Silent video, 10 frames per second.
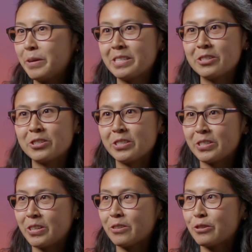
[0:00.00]
best
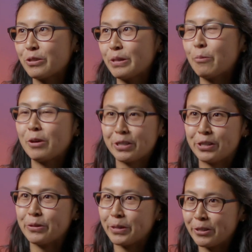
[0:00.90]
engineers here, just, they want to
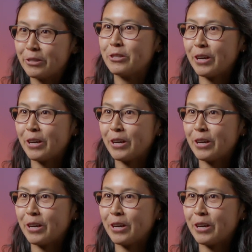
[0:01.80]
do a good